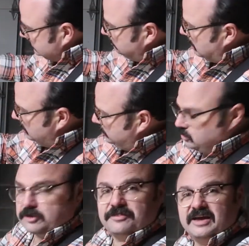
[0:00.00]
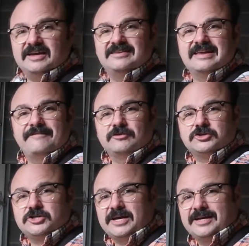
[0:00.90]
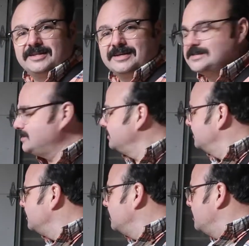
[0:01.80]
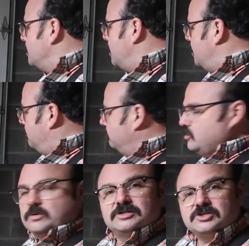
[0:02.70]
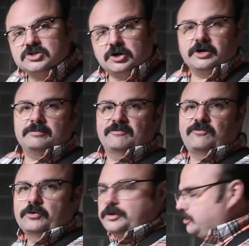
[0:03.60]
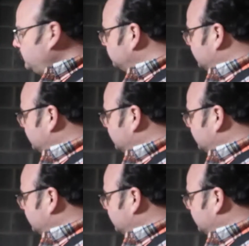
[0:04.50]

some polyurethane. Never shake this. You want to stir it before you use